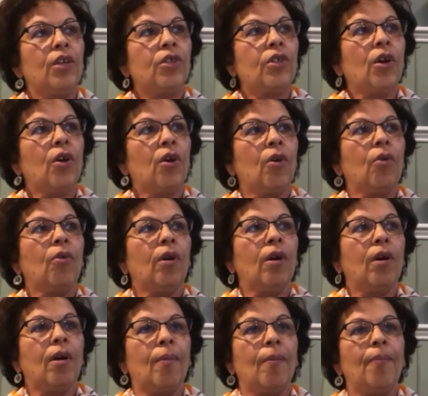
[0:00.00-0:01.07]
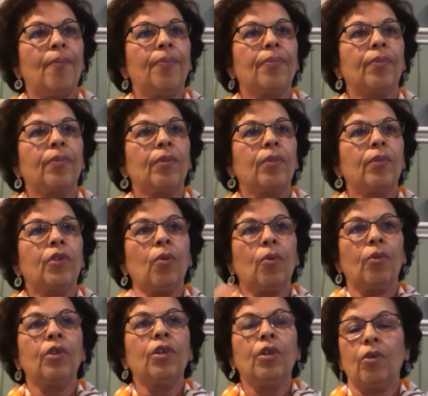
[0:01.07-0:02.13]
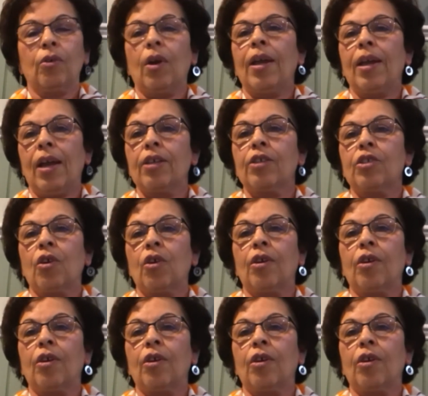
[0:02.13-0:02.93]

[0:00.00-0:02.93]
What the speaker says: So, I asked